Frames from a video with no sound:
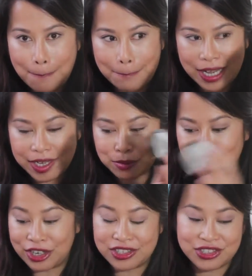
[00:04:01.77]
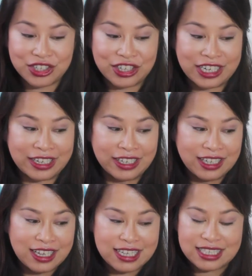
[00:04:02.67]
Becca bronzer and
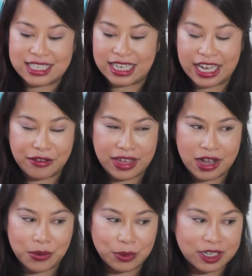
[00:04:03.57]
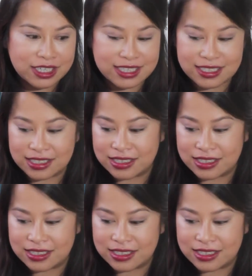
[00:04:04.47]
seeing how that works.